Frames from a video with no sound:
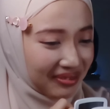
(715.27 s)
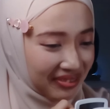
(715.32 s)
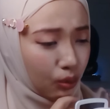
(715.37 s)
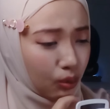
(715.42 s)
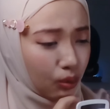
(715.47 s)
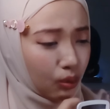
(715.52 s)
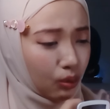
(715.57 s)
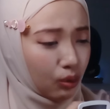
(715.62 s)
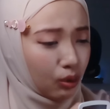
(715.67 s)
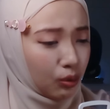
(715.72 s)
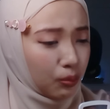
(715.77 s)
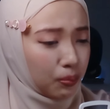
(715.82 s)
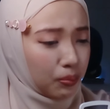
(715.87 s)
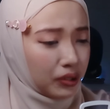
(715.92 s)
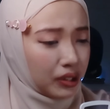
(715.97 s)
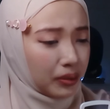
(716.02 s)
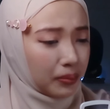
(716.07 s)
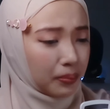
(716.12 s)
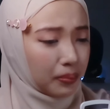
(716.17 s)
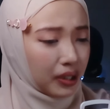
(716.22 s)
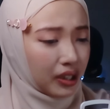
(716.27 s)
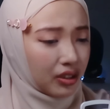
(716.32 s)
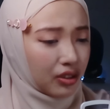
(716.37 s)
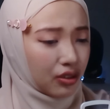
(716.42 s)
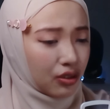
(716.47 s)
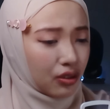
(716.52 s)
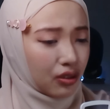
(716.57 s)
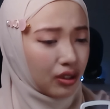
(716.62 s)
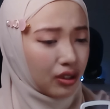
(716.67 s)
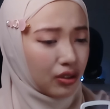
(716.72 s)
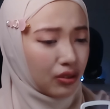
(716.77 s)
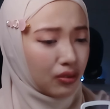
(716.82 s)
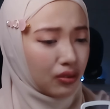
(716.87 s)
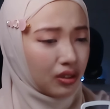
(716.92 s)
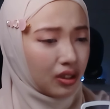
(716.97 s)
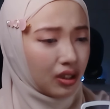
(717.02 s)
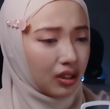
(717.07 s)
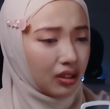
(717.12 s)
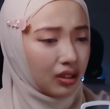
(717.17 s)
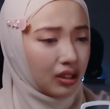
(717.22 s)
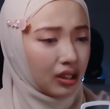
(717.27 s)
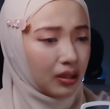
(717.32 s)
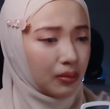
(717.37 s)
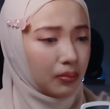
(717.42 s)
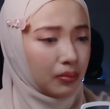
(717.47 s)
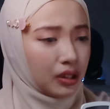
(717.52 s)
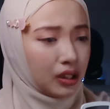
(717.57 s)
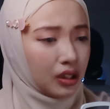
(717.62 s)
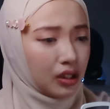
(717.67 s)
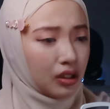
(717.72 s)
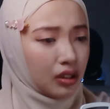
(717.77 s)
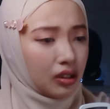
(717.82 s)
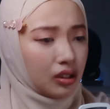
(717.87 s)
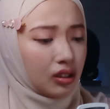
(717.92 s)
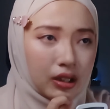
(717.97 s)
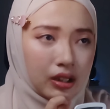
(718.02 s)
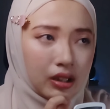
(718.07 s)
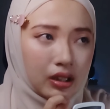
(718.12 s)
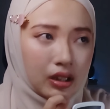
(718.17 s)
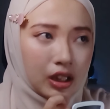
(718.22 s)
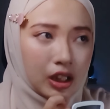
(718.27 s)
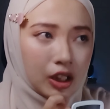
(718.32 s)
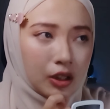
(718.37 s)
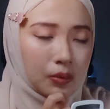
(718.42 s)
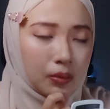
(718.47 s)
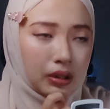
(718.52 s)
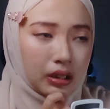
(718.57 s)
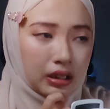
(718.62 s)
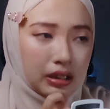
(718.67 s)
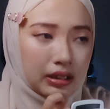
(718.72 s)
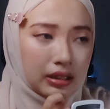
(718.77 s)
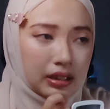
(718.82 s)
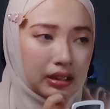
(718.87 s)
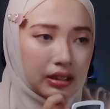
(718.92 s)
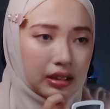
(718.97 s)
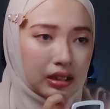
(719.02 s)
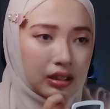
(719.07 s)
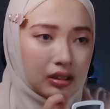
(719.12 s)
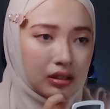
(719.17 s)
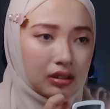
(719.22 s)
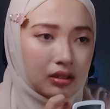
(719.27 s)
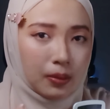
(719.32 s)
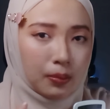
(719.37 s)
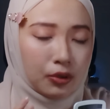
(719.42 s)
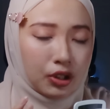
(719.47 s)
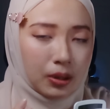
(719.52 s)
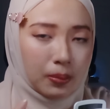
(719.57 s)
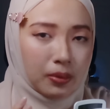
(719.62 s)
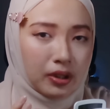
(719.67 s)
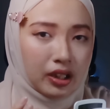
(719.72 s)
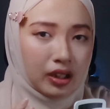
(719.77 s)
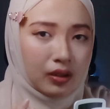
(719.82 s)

Oh, bring back stories to tell him when he said that tidak punya